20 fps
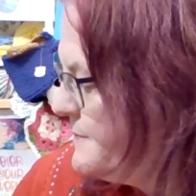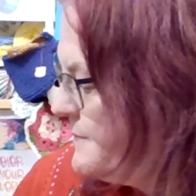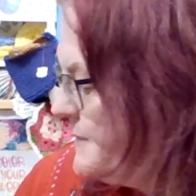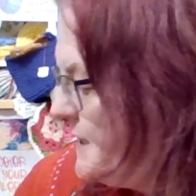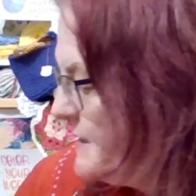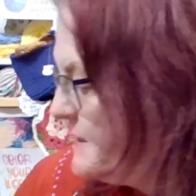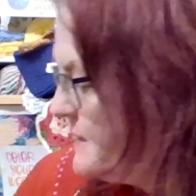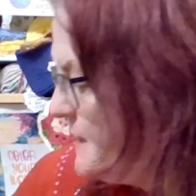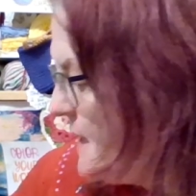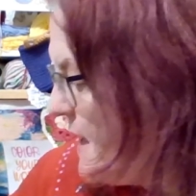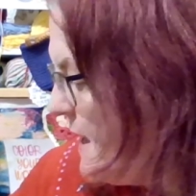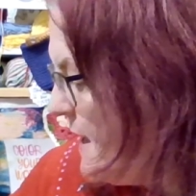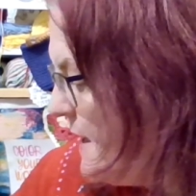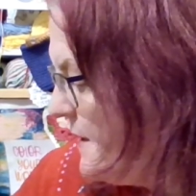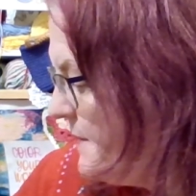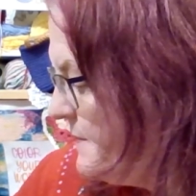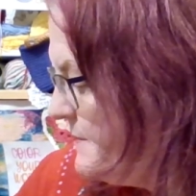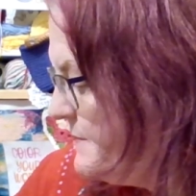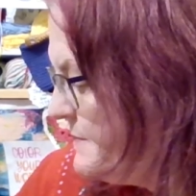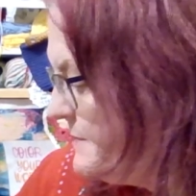That's the K.
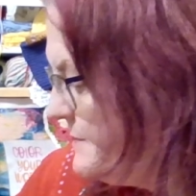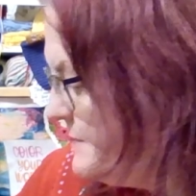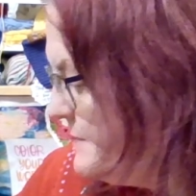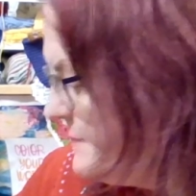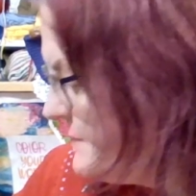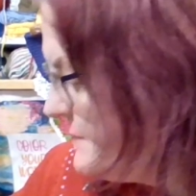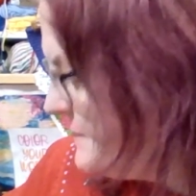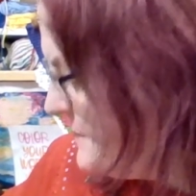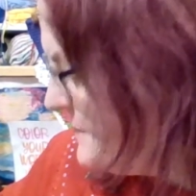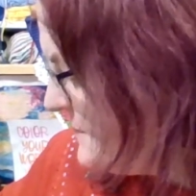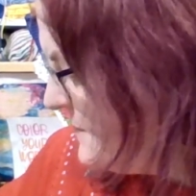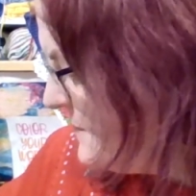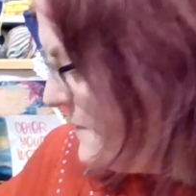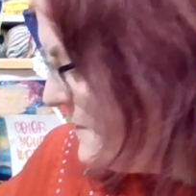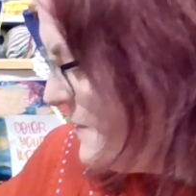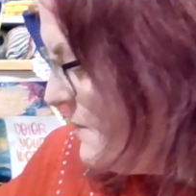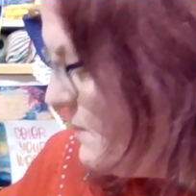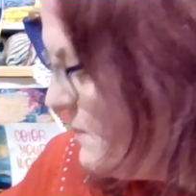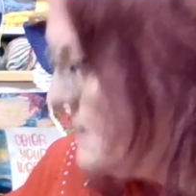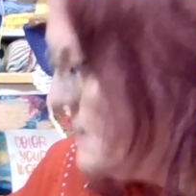
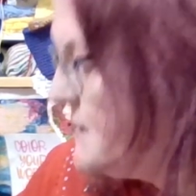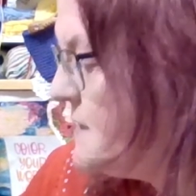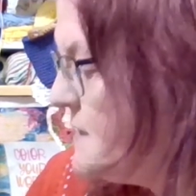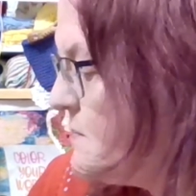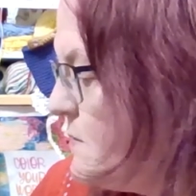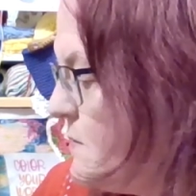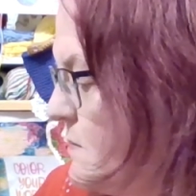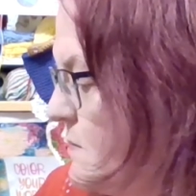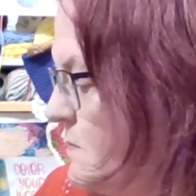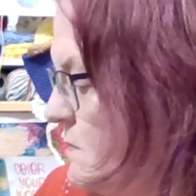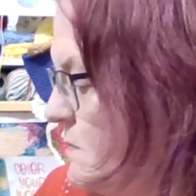It's this one.